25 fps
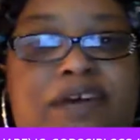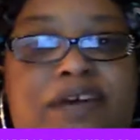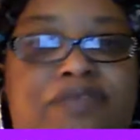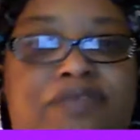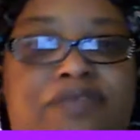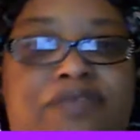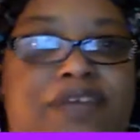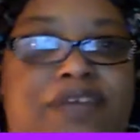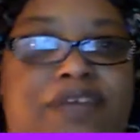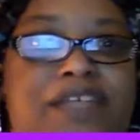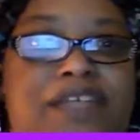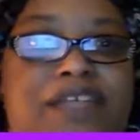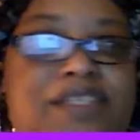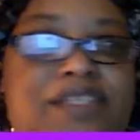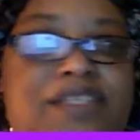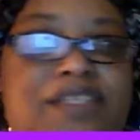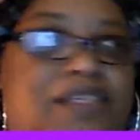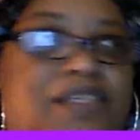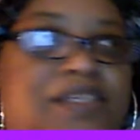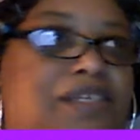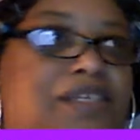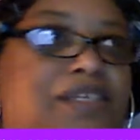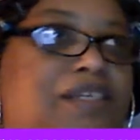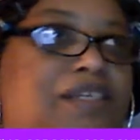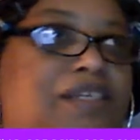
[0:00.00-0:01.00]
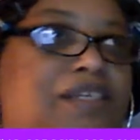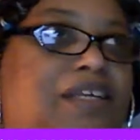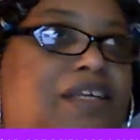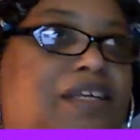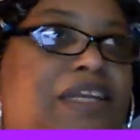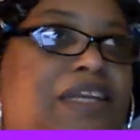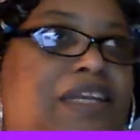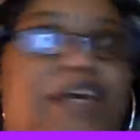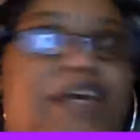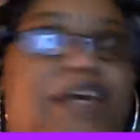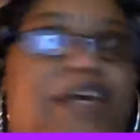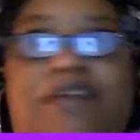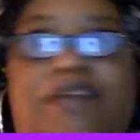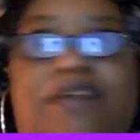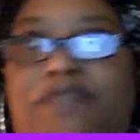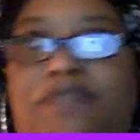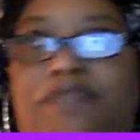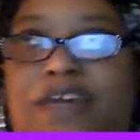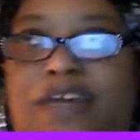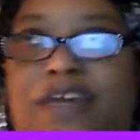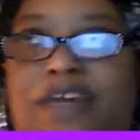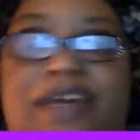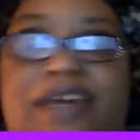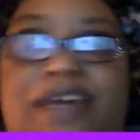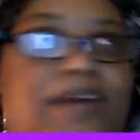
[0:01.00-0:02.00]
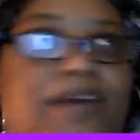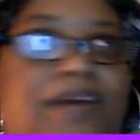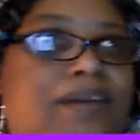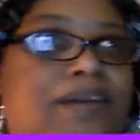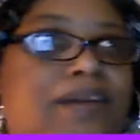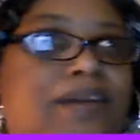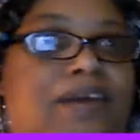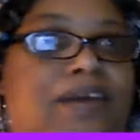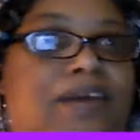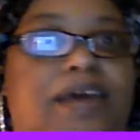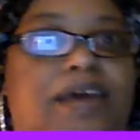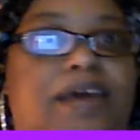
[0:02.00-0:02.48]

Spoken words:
afraid to live again.